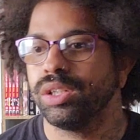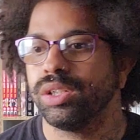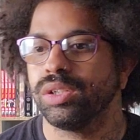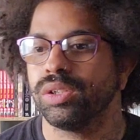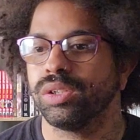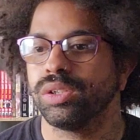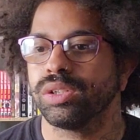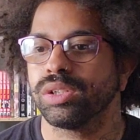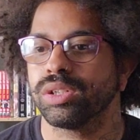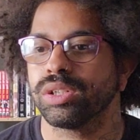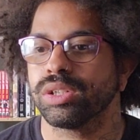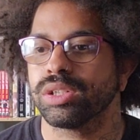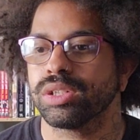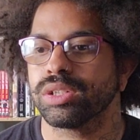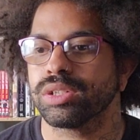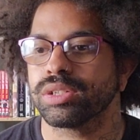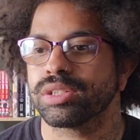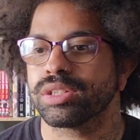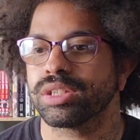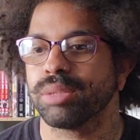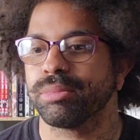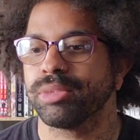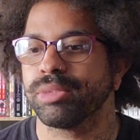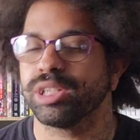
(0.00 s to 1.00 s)
or
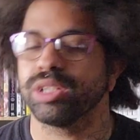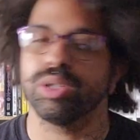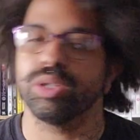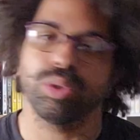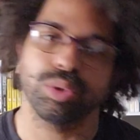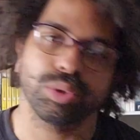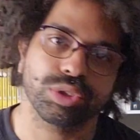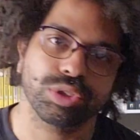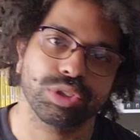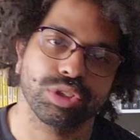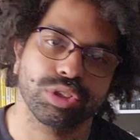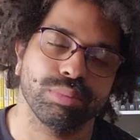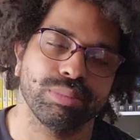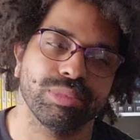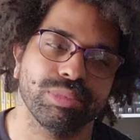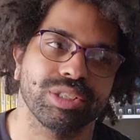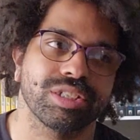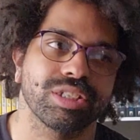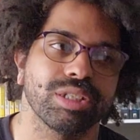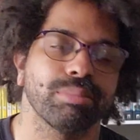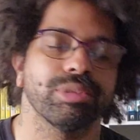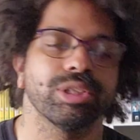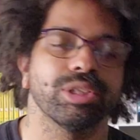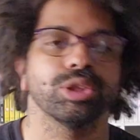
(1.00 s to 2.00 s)
something wholesome and
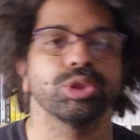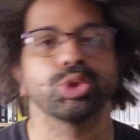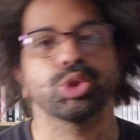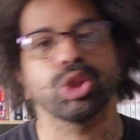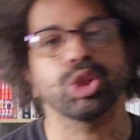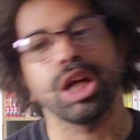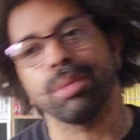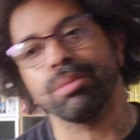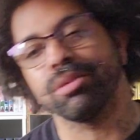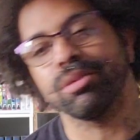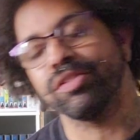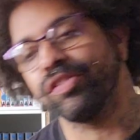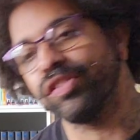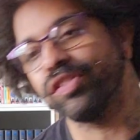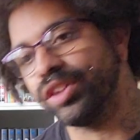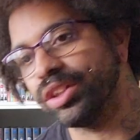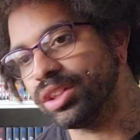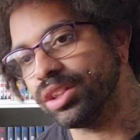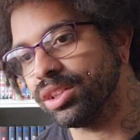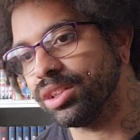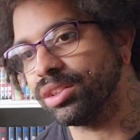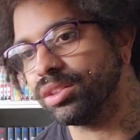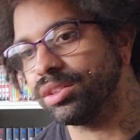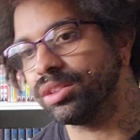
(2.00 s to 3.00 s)
something
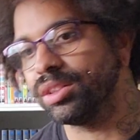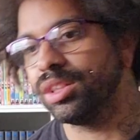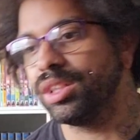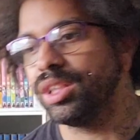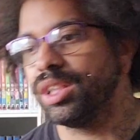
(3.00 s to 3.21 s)
drama-filled.